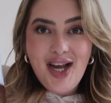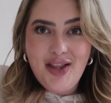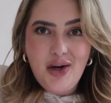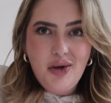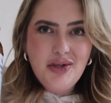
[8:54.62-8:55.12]
And
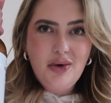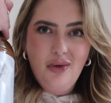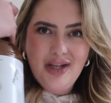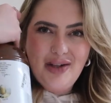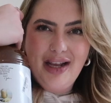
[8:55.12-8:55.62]
then I also
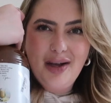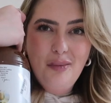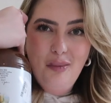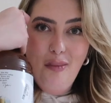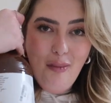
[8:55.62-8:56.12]
got this like
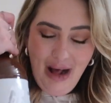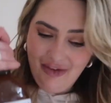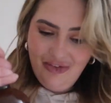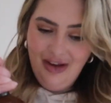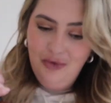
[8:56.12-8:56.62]

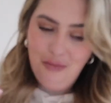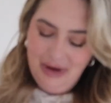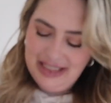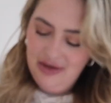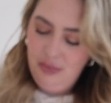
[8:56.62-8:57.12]
massive,
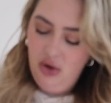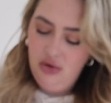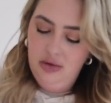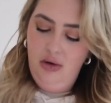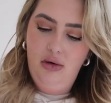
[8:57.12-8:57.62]
massive
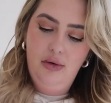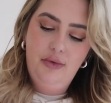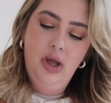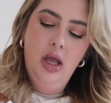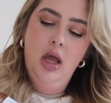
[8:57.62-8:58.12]
bottle
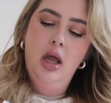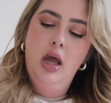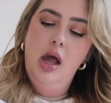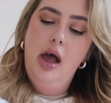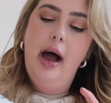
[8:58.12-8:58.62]
of
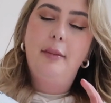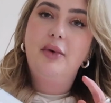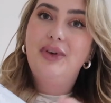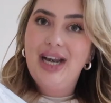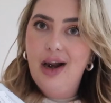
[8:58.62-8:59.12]

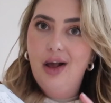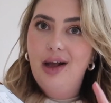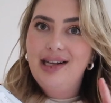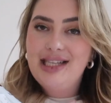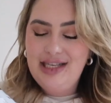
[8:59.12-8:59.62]

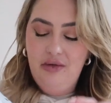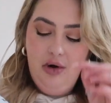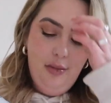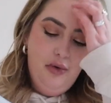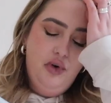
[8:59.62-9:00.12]
vanilla
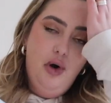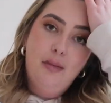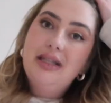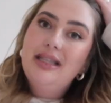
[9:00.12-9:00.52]
syrup from